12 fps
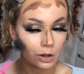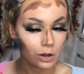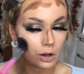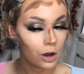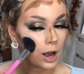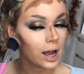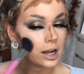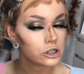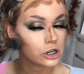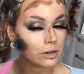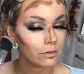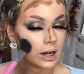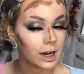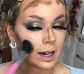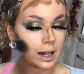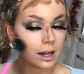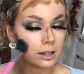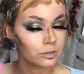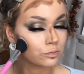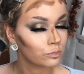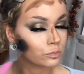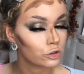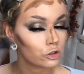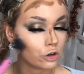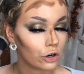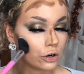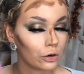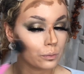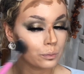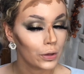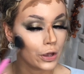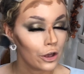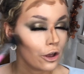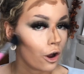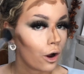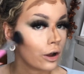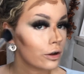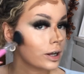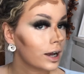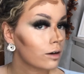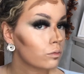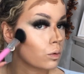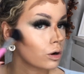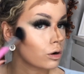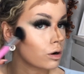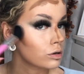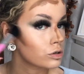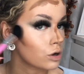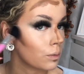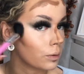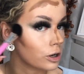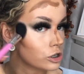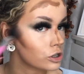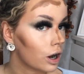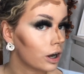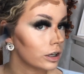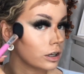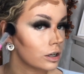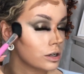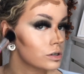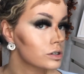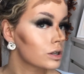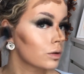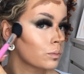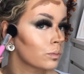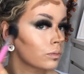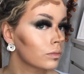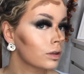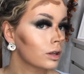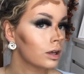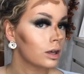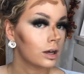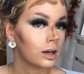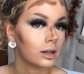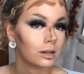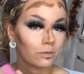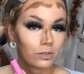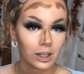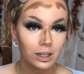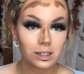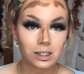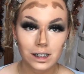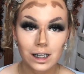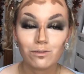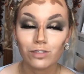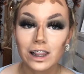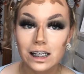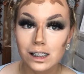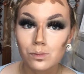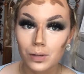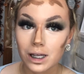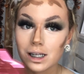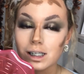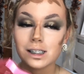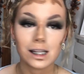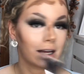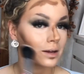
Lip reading: I actually really struggle. I only have one contour brush that I use. If this beats it.